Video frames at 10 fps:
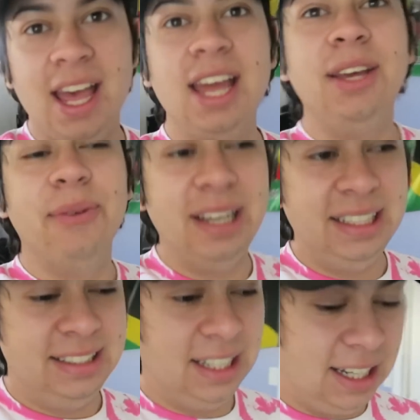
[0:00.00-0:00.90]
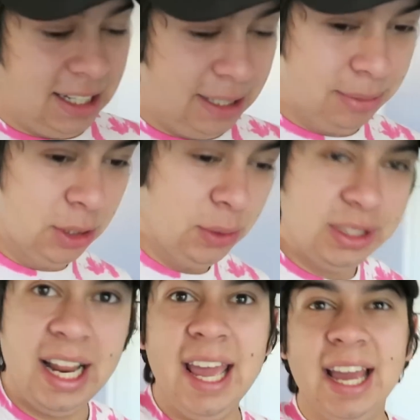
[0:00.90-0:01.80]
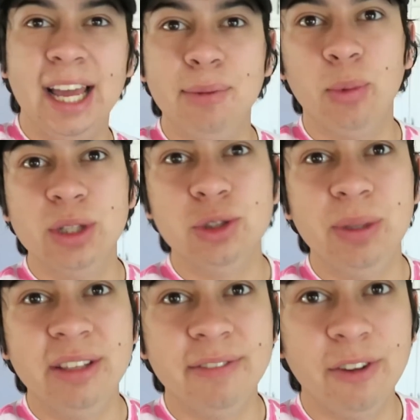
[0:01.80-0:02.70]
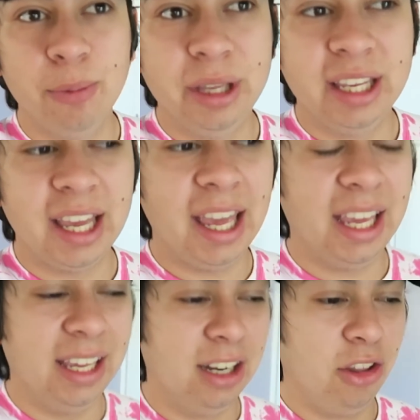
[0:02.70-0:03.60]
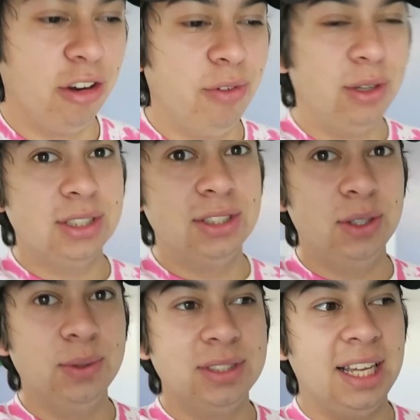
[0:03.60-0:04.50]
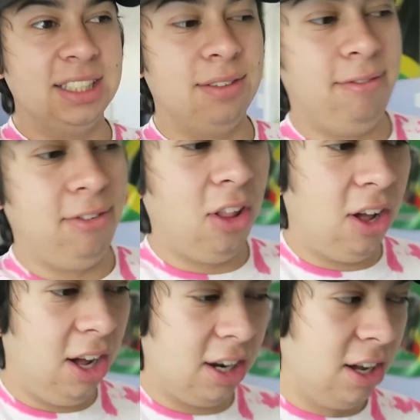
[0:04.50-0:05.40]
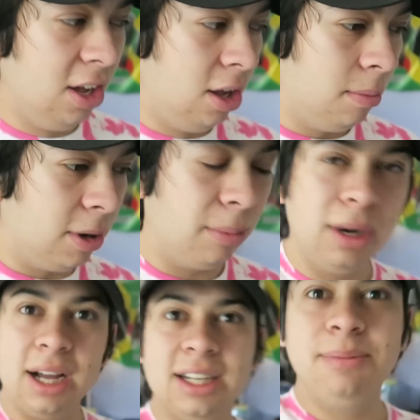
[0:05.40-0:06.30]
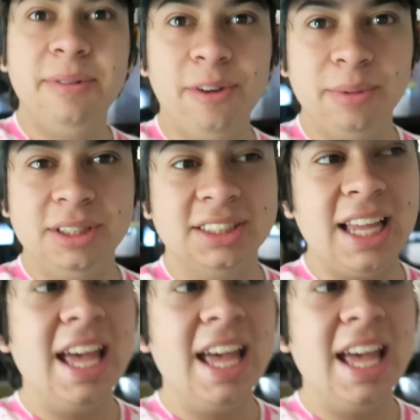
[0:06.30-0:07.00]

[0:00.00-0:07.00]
Anyways, so today I am going to be filming another Vaultisode slash a vlog, but I'm not gonna be filming just